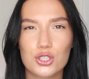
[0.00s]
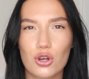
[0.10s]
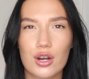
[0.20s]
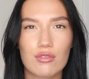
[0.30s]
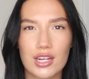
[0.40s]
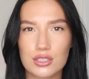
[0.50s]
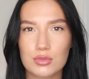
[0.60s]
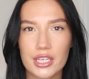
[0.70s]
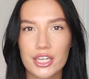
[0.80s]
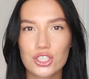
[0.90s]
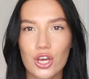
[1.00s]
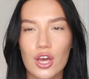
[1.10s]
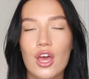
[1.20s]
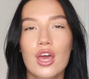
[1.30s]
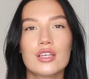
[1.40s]
me try on a random
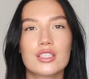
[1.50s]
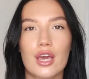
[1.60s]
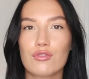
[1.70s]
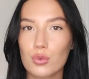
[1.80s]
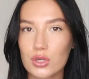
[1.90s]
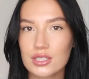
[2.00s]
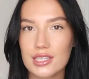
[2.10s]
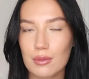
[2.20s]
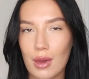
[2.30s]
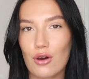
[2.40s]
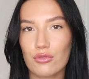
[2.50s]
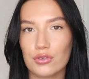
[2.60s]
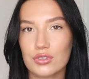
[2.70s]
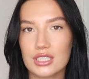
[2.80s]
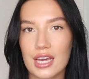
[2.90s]
t-shirt. So yeah, if you want to see them
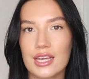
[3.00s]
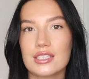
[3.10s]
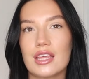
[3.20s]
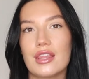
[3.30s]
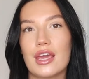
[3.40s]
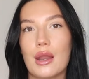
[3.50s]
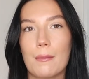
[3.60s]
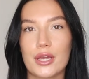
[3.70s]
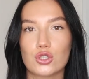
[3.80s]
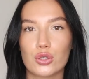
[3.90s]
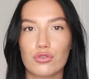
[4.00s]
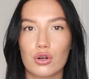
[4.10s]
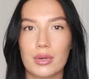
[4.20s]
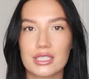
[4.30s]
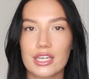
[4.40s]
outfit of the days, then make sure you
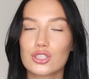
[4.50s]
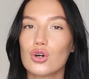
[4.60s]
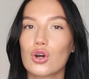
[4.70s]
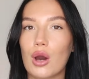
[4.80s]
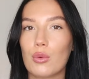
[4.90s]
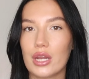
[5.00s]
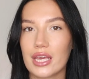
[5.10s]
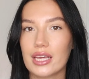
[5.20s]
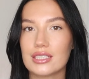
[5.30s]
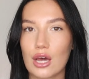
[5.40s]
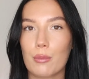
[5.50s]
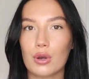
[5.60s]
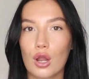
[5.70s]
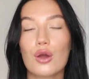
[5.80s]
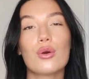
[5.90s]
follow my TikTok. I will link it down
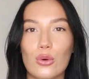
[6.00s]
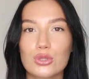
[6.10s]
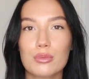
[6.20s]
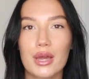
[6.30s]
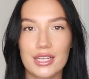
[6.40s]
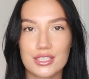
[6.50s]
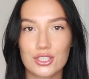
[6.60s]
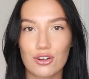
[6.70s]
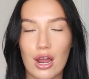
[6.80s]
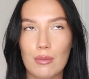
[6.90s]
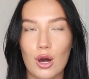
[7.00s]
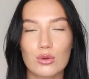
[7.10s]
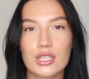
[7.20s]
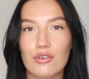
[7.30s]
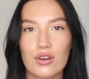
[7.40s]
below. Also my Instagram,
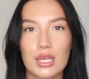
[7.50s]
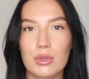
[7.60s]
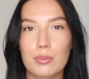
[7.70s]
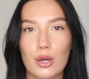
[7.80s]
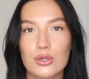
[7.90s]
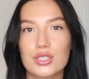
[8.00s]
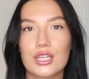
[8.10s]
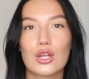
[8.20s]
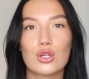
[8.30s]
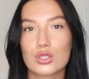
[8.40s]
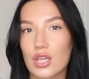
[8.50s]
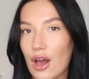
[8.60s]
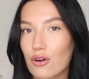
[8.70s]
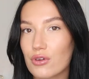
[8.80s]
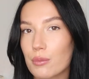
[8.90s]
I'll definitely be posting lots of
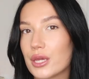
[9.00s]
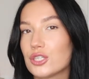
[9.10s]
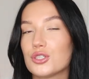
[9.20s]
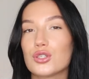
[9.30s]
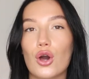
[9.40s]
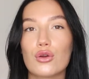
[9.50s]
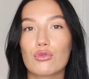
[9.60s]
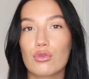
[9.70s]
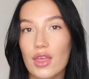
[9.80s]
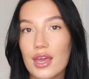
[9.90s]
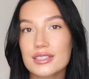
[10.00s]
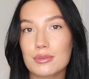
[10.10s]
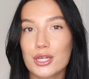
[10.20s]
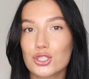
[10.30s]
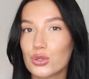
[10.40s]
outfit pictures over on there,
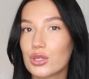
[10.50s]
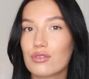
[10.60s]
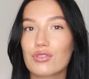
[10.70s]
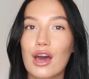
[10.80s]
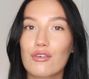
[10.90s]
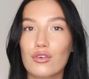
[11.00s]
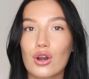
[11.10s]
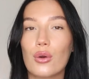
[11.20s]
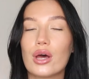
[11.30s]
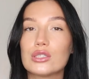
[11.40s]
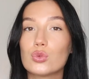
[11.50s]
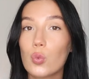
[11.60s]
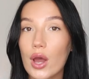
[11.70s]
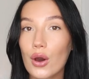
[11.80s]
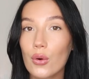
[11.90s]
so make sure you give that a follow as
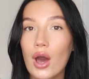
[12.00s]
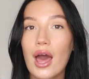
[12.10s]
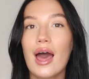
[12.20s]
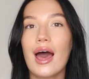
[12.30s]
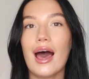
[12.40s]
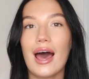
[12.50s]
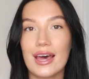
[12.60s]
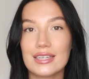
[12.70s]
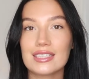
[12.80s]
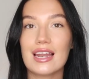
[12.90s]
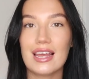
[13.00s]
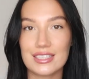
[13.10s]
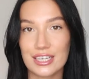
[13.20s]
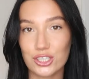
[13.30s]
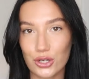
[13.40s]
well and
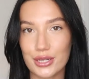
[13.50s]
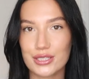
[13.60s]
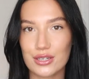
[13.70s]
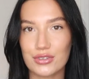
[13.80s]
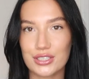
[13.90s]
let's get straight into the